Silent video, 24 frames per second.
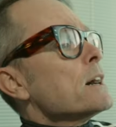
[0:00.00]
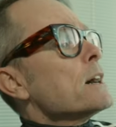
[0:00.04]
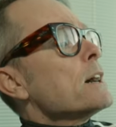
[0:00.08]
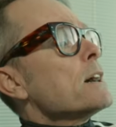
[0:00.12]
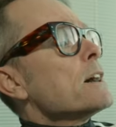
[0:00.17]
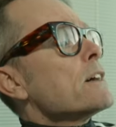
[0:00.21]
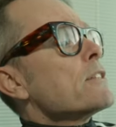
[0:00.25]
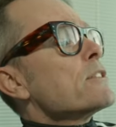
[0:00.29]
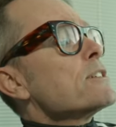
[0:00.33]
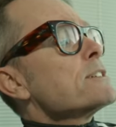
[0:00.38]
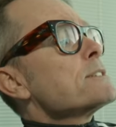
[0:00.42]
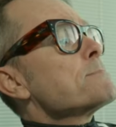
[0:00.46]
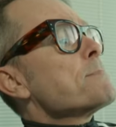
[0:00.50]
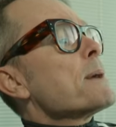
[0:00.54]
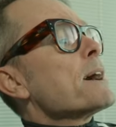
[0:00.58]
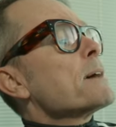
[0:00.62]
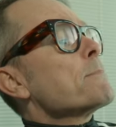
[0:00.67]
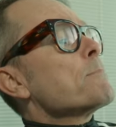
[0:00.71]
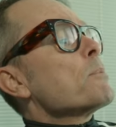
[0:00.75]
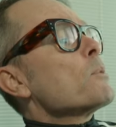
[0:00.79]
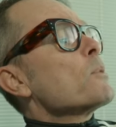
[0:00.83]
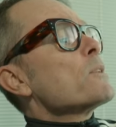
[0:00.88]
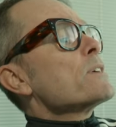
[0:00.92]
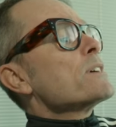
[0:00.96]
this
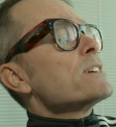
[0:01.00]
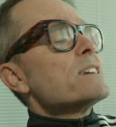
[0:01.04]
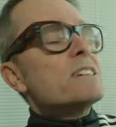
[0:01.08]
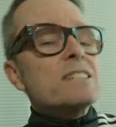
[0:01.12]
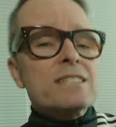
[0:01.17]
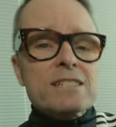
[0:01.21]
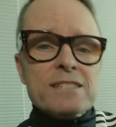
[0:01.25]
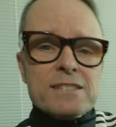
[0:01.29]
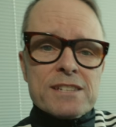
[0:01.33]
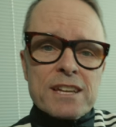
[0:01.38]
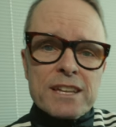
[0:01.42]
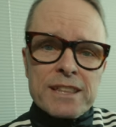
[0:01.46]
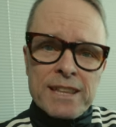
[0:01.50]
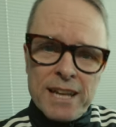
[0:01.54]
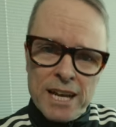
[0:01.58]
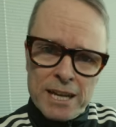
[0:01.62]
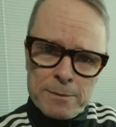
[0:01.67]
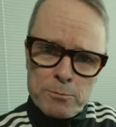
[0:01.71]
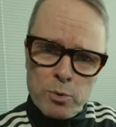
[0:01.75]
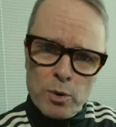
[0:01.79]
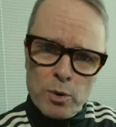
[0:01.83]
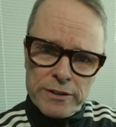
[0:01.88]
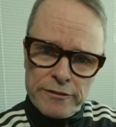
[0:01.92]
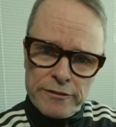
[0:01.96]
bad boy is
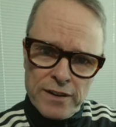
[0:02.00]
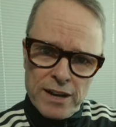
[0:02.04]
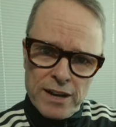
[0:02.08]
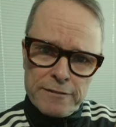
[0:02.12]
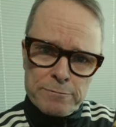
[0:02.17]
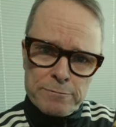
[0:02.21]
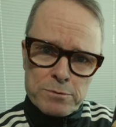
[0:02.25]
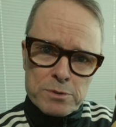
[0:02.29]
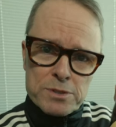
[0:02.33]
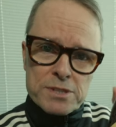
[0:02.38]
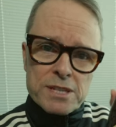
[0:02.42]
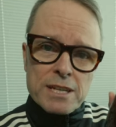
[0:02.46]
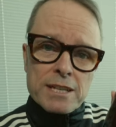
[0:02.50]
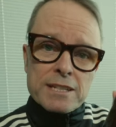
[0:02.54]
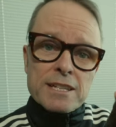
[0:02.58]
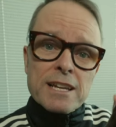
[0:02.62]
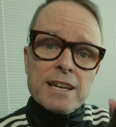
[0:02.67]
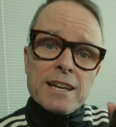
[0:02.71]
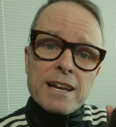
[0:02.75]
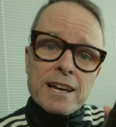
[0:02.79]
9.5%.